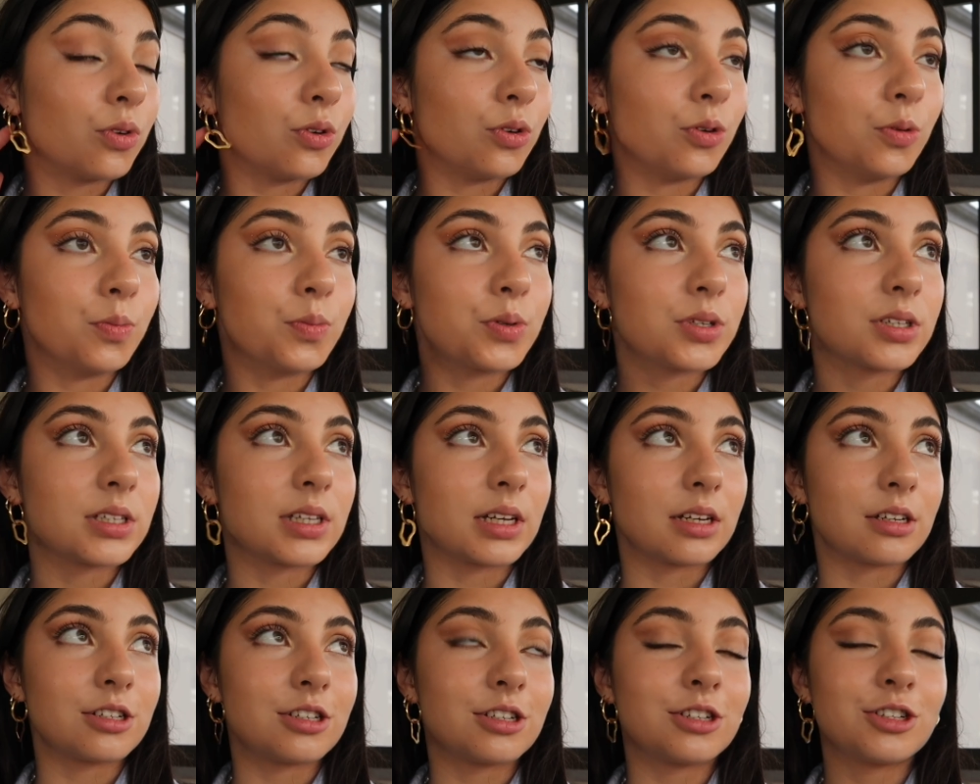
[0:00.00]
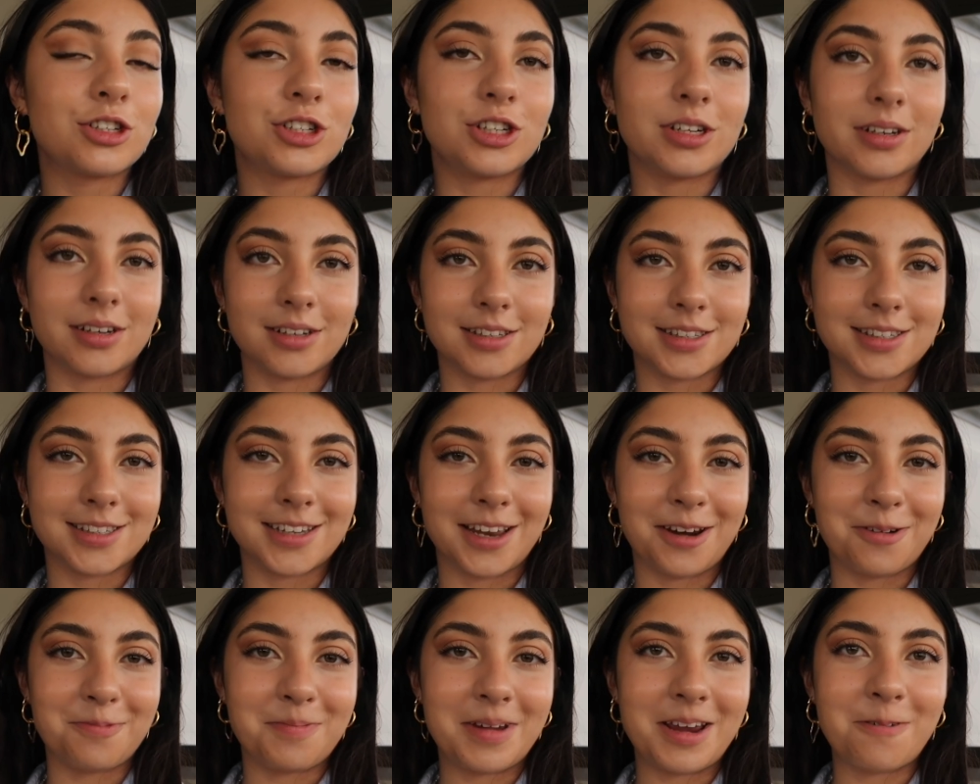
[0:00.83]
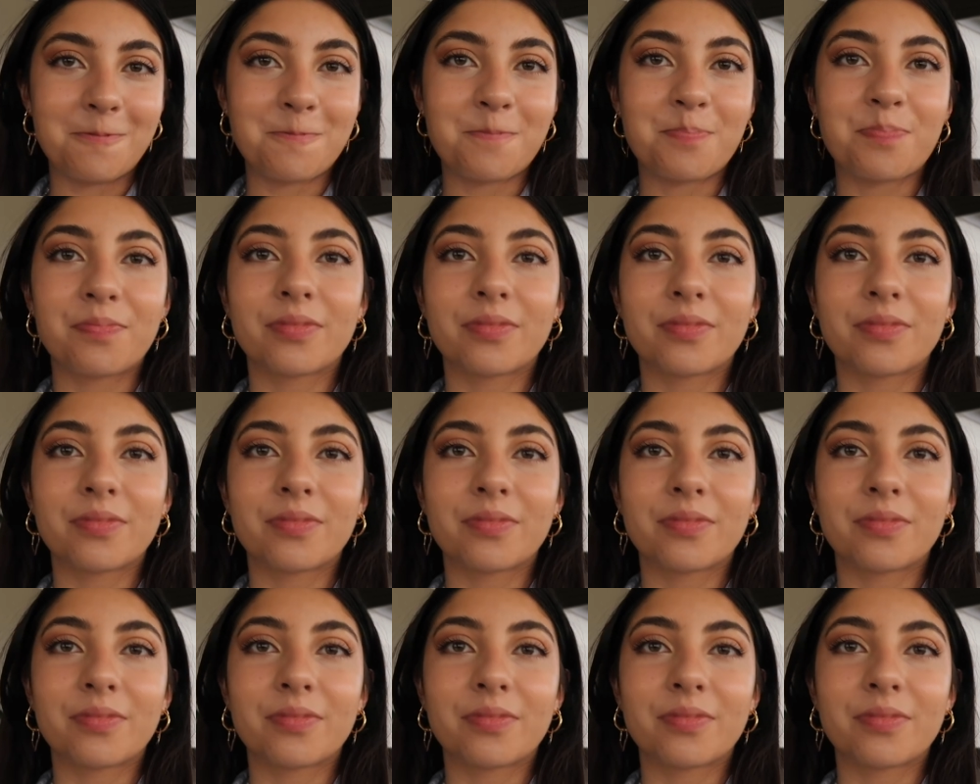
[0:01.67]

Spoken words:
hoops that she didn't send me.